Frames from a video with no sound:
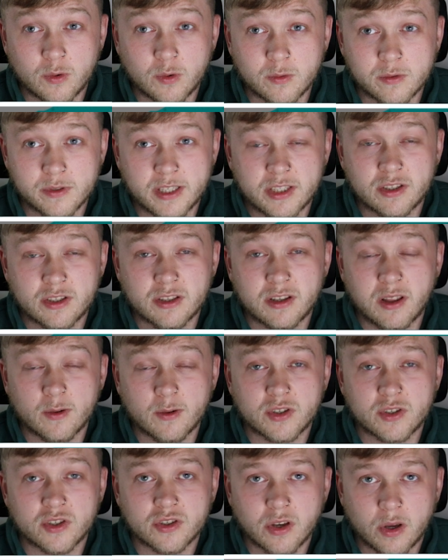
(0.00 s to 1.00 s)
He just looks
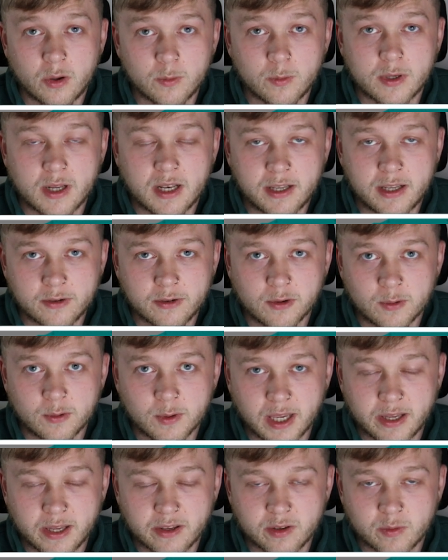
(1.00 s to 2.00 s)
so clinical
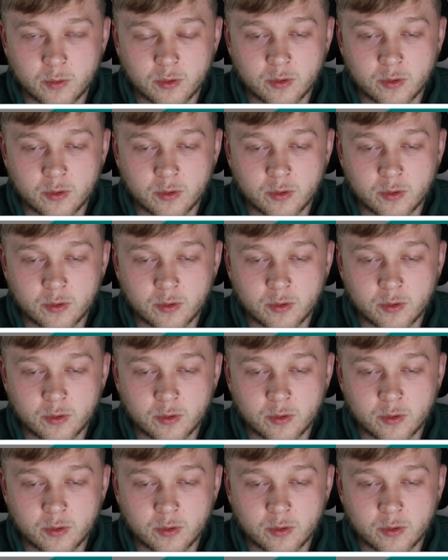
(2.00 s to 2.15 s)
against Wolves.